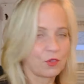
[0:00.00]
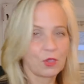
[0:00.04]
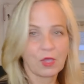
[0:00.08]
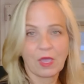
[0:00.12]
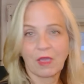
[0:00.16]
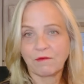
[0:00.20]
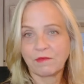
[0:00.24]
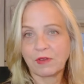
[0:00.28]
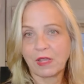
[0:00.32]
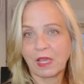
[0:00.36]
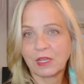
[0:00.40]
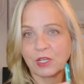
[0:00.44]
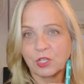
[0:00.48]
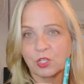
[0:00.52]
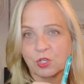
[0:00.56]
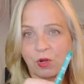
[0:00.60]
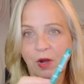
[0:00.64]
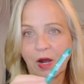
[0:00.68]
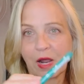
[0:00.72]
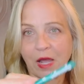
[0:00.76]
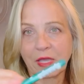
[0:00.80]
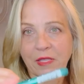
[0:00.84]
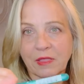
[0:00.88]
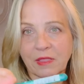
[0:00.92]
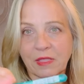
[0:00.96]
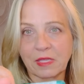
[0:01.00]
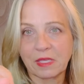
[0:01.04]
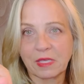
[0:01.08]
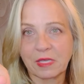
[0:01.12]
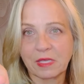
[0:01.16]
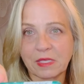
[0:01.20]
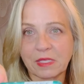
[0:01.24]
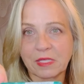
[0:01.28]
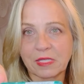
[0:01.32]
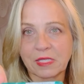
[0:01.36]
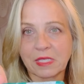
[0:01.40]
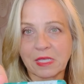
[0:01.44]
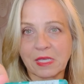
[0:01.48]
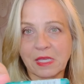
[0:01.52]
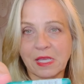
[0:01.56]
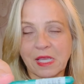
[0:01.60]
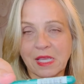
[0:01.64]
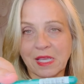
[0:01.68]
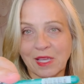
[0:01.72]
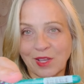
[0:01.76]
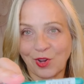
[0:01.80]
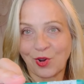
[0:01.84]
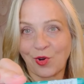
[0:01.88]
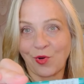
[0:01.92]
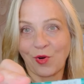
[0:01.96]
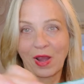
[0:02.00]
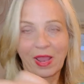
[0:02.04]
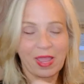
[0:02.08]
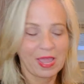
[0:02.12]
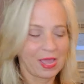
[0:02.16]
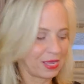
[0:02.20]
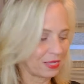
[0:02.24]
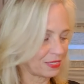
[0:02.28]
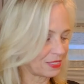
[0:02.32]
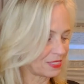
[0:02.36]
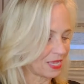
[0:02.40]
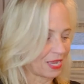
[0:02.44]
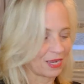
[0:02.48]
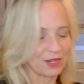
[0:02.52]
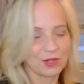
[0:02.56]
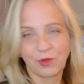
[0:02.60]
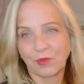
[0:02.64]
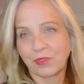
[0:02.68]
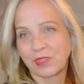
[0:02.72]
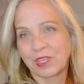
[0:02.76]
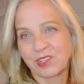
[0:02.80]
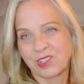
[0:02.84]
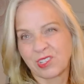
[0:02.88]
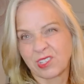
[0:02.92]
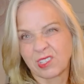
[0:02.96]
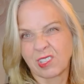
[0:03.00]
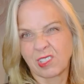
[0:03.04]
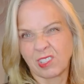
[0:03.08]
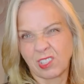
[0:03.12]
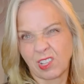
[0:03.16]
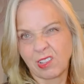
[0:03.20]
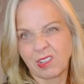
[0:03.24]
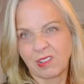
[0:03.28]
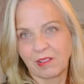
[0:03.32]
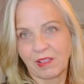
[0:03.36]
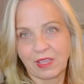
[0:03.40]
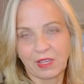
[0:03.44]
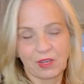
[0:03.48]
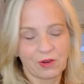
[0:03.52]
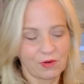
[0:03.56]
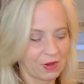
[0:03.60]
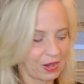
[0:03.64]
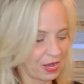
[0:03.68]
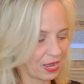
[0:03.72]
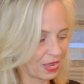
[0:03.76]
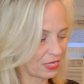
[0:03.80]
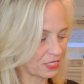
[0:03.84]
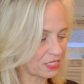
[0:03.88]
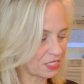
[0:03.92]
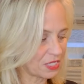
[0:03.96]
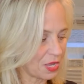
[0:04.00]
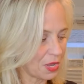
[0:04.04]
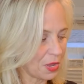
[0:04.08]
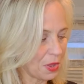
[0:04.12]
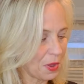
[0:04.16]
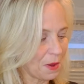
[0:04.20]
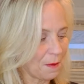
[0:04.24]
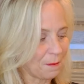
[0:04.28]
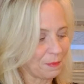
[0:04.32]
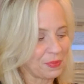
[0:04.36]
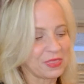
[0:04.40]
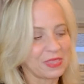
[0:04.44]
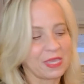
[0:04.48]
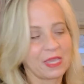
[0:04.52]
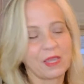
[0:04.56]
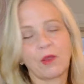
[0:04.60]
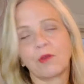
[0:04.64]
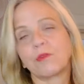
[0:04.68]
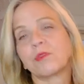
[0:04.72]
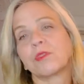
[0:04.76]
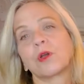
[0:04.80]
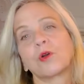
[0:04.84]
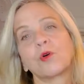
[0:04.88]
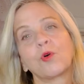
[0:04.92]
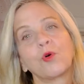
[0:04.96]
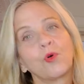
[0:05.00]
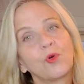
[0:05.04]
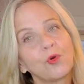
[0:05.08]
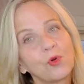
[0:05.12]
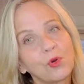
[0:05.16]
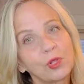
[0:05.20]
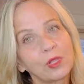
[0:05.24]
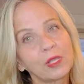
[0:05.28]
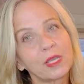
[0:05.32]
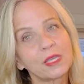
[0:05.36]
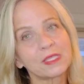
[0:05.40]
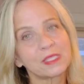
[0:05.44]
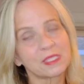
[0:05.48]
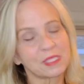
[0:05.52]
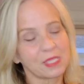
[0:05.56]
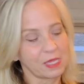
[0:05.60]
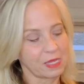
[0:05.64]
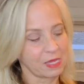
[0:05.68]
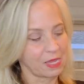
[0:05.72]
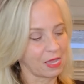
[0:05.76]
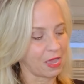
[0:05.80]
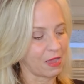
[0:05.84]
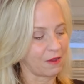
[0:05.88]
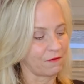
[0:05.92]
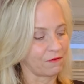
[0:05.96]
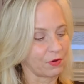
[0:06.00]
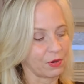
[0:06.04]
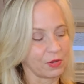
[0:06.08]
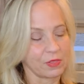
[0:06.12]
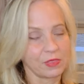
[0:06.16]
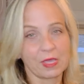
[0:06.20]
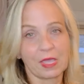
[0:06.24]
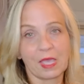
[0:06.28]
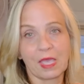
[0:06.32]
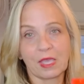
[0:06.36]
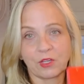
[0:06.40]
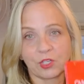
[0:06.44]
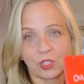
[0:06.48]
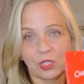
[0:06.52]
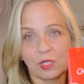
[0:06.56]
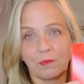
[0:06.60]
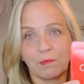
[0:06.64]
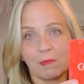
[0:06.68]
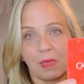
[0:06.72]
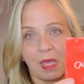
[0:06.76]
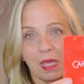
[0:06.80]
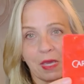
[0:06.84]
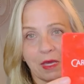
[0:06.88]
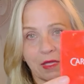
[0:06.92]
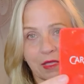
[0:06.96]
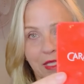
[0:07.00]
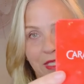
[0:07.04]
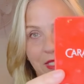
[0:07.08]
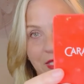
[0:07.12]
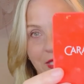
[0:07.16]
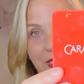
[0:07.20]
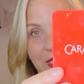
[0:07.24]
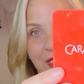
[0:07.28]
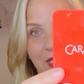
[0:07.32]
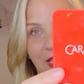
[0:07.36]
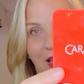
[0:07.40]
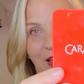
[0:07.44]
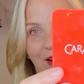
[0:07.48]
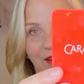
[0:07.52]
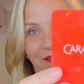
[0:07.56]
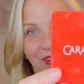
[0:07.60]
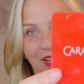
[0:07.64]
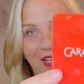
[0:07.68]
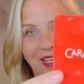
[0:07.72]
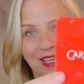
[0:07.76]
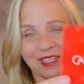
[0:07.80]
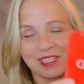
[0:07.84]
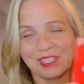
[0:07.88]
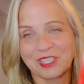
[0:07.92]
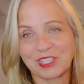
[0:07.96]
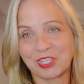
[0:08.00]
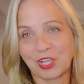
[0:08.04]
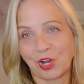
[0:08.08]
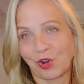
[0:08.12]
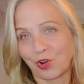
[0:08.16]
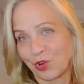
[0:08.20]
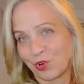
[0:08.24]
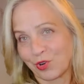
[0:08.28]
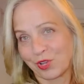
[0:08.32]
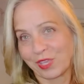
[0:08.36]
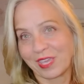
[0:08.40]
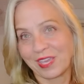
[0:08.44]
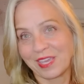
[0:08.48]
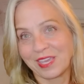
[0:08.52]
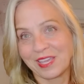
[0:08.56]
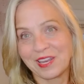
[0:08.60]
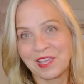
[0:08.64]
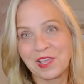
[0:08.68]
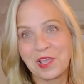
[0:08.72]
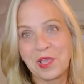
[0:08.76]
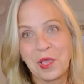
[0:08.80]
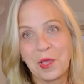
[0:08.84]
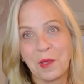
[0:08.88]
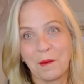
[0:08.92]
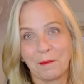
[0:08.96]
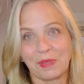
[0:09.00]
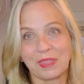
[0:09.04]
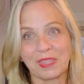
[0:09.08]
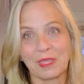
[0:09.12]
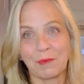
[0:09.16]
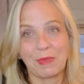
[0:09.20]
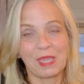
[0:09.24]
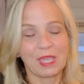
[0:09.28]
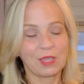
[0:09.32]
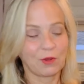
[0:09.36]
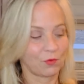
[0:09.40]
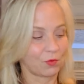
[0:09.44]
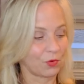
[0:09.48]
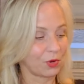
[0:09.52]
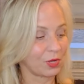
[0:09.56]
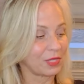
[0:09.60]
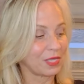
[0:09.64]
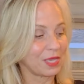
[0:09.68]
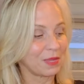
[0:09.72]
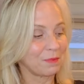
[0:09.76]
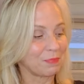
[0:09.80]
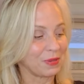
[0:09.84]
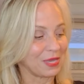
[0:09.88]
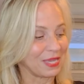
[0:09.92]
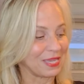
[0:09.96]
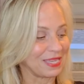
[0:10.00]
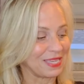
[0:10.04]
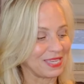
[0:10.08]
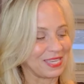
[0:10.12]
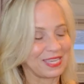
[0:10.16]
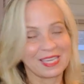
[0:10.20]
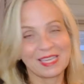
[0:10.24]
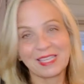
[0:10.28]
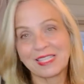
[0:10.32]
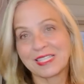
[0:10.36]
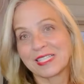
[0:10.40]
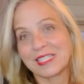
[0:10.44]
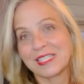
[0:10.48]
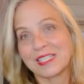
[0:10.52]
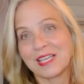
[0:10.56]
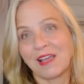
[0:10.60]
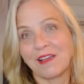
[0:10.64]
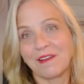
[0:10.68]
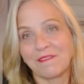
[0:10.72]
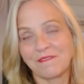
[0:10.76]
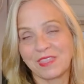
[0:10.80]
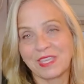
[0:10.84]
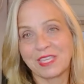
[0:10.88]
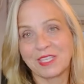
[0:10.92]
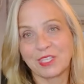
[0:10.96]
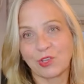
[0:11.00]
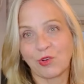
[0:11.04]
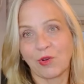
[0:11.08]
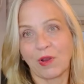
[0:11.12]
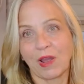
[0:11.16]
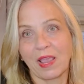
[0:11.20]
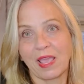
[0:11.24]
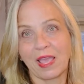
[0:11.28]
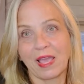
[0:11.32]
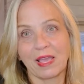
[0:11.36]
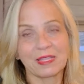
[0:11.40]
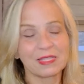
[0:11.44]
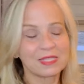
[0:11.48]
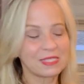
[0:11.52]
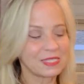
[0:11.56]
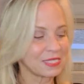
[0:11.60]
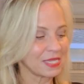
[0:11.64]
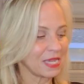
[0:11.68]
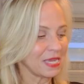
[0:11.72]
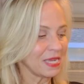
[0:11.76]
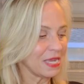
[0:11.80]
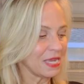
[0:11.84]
have not tried these crayons, I know they just look like crayons, but they are the coolest thing ever. And they actually make, this is kind of like a starter kit, but they make really big kits of these crayons.